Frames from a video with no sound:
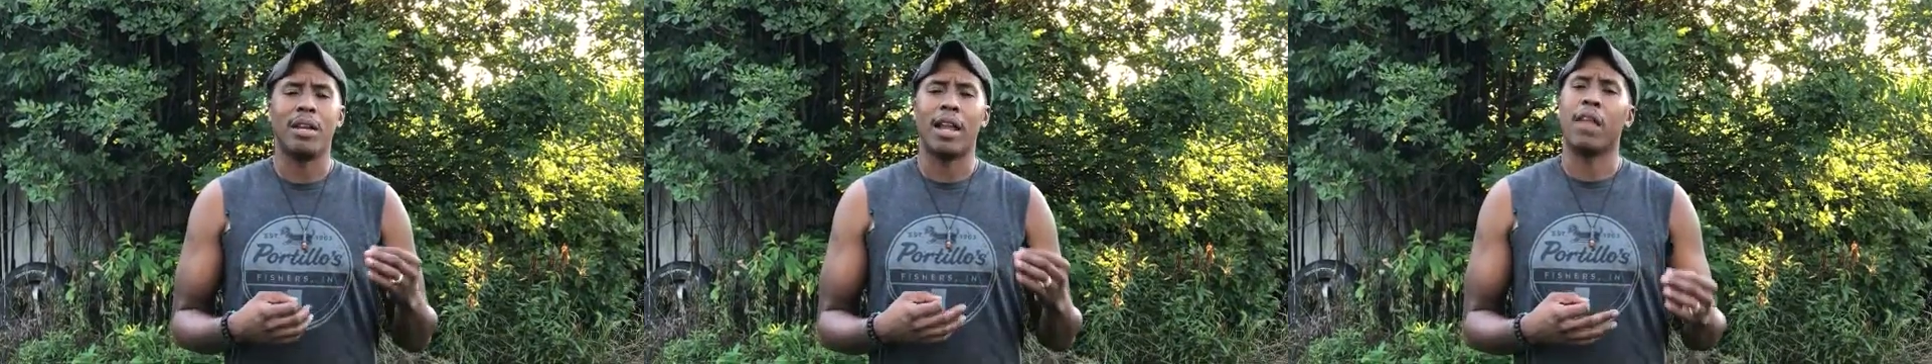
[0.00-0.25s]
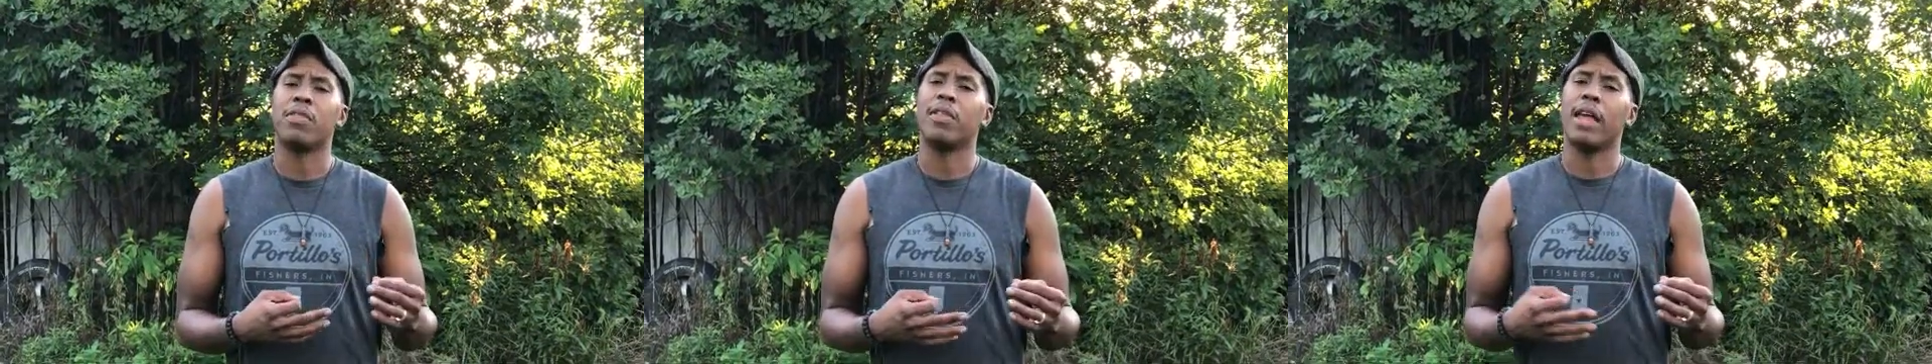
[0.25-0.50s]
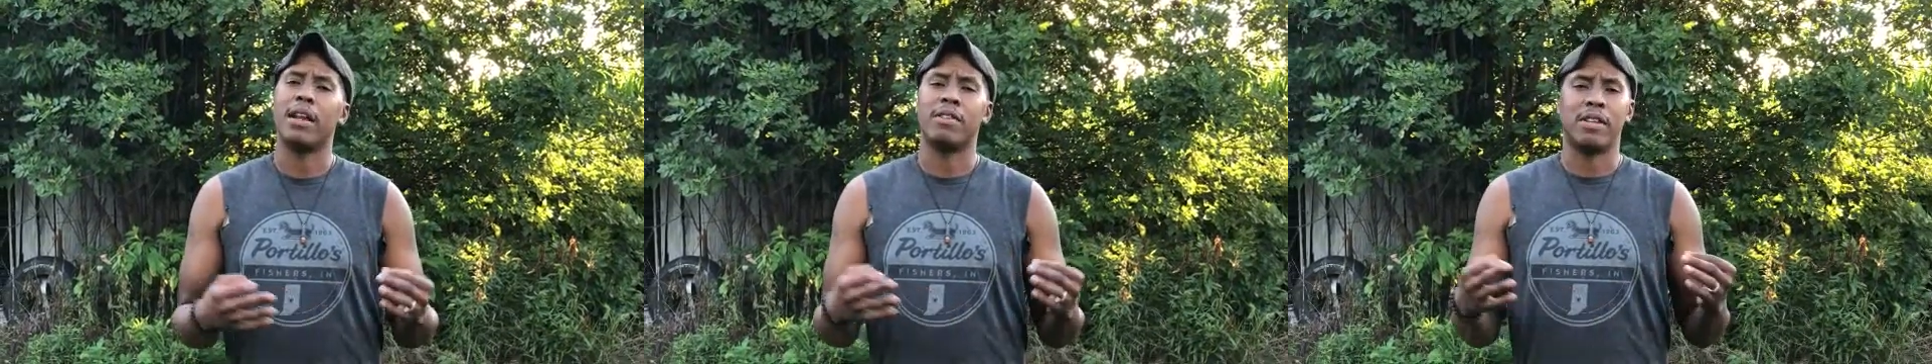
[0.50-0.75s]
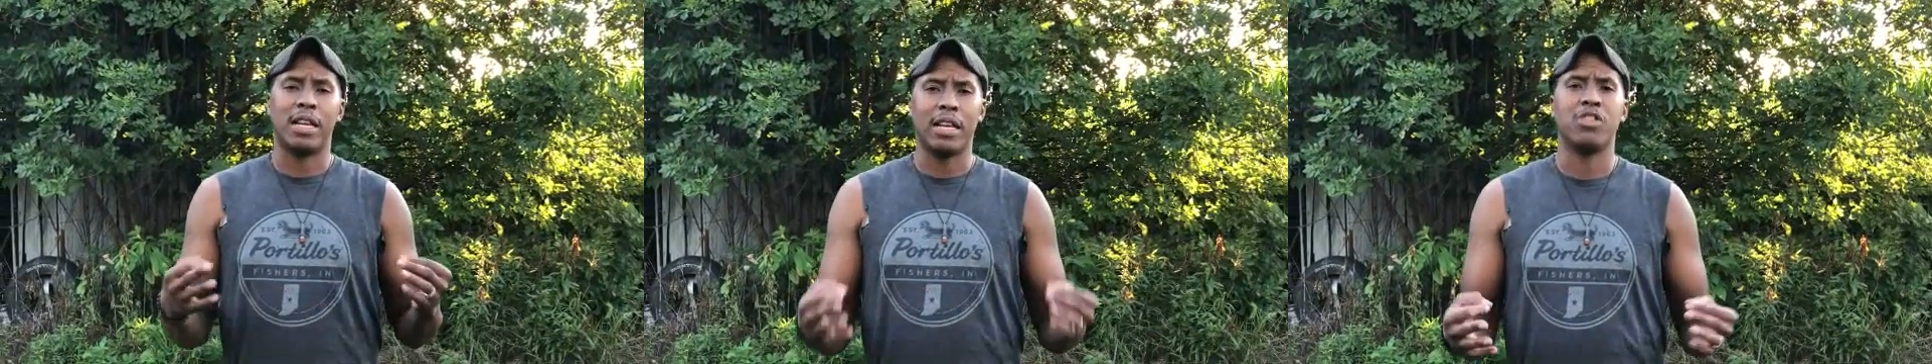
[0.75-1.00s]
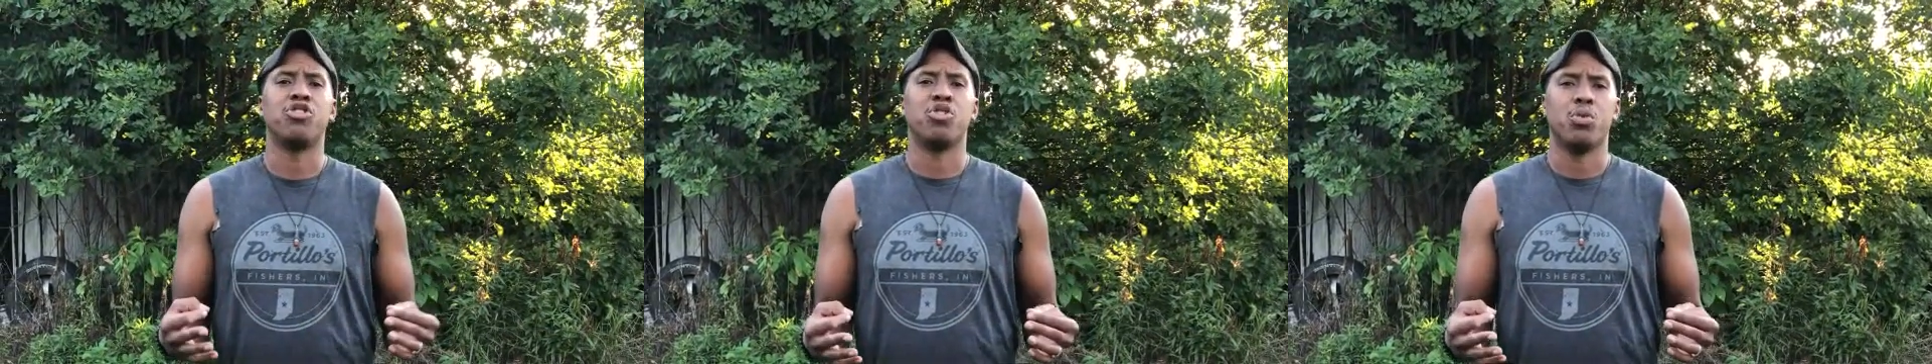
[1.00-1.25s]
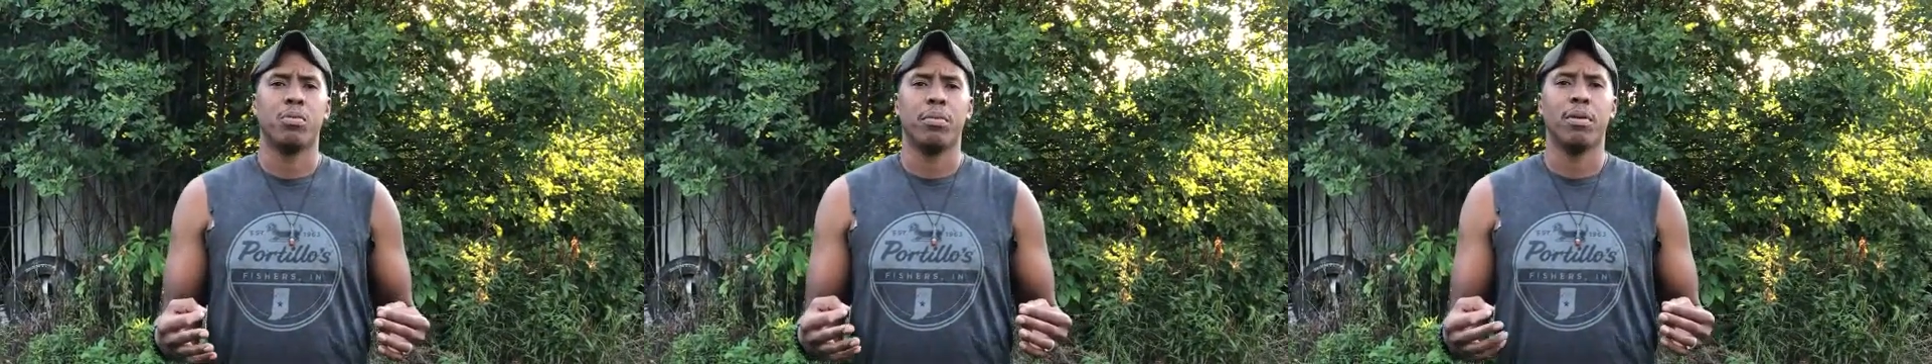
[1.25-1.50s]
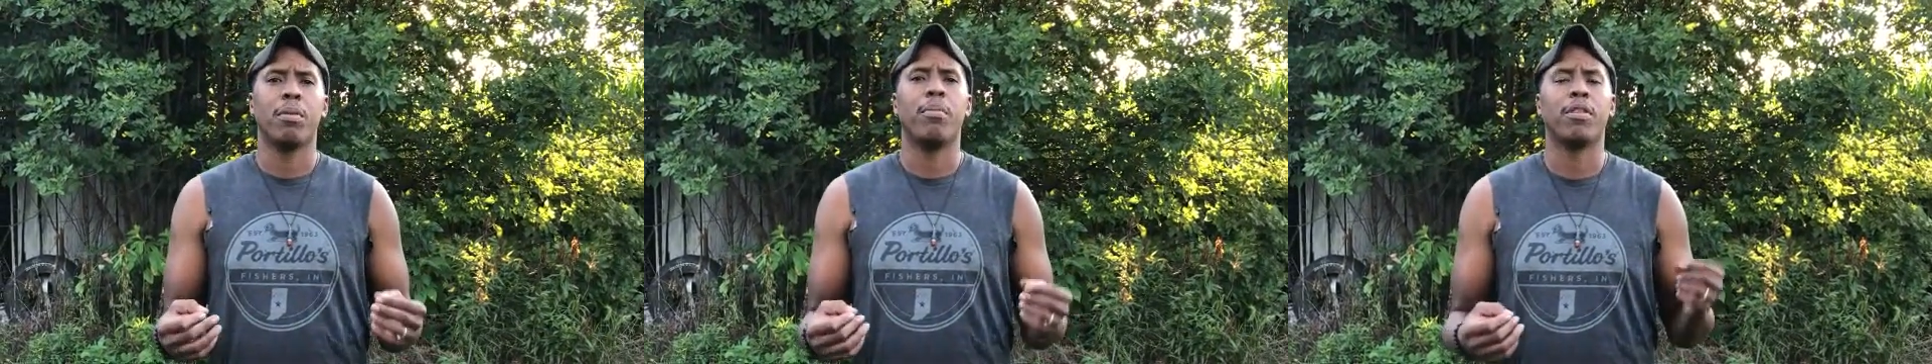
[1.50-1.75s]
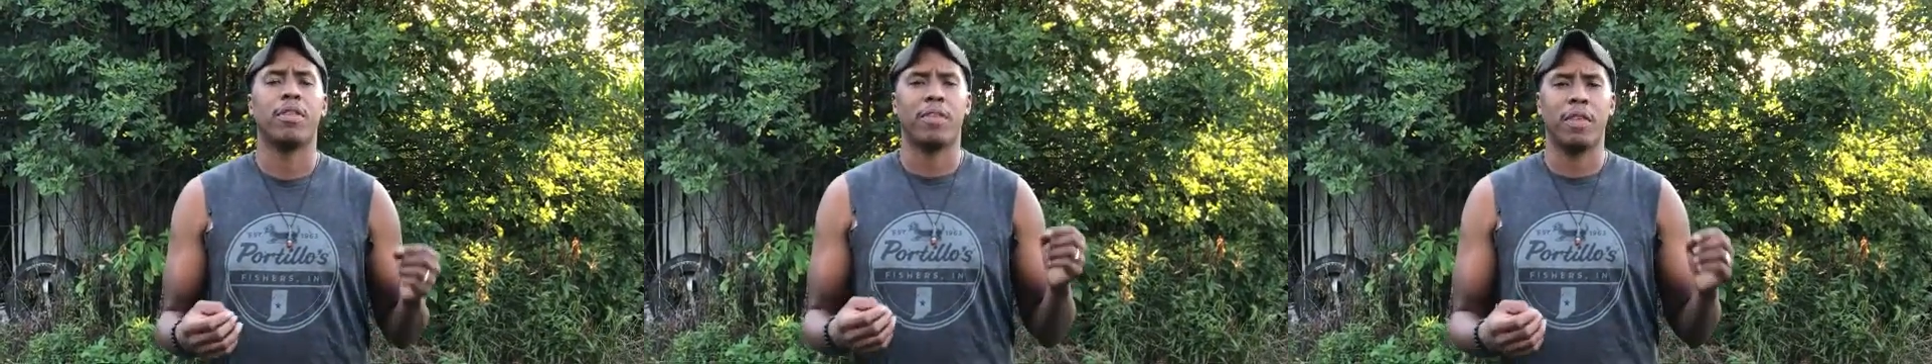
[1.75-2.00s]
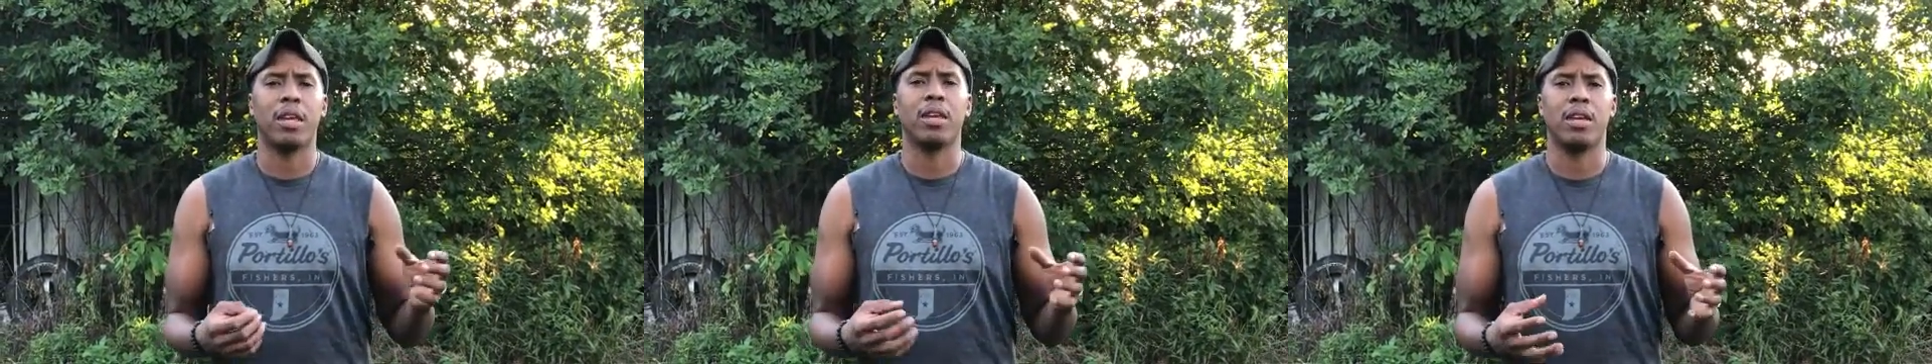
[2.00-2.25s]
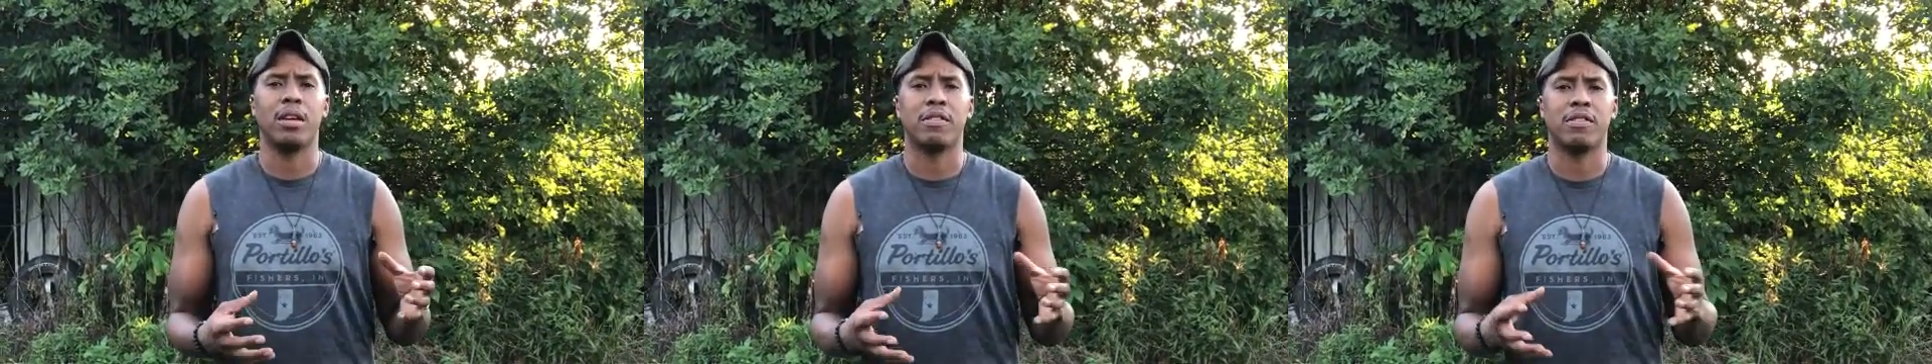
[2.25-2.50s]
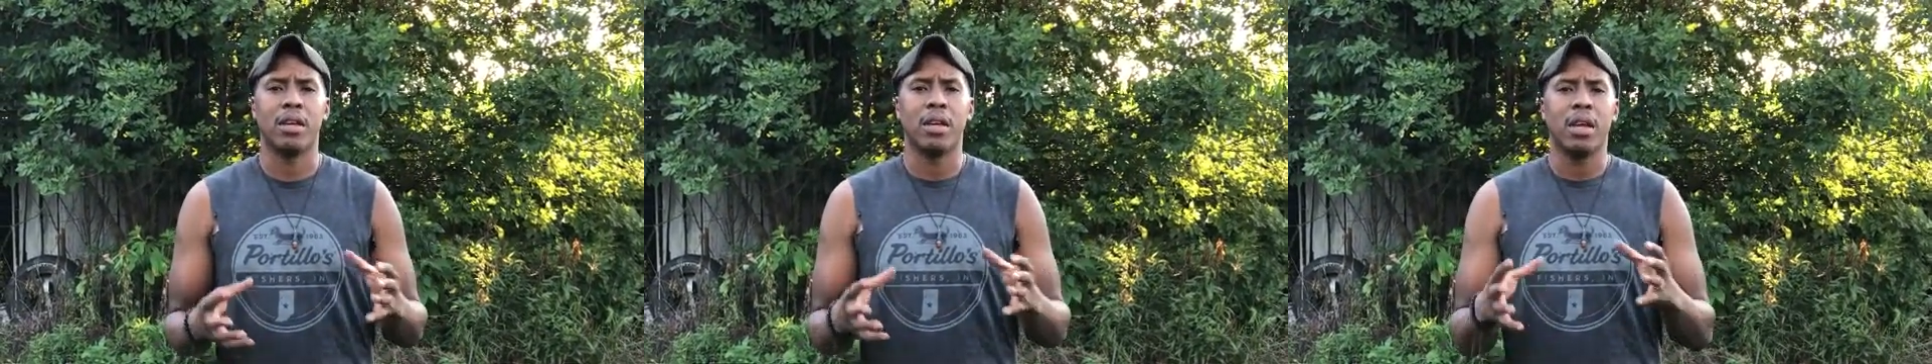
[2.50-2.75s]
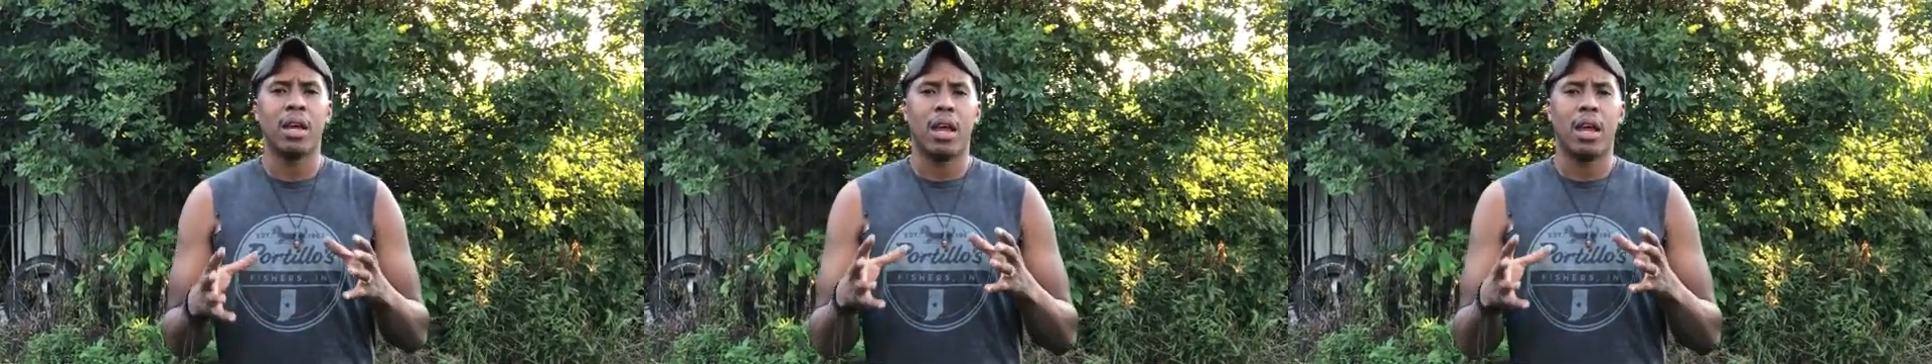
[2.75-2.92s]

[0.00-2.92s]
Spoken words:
Not that that is an issue, but the thing is,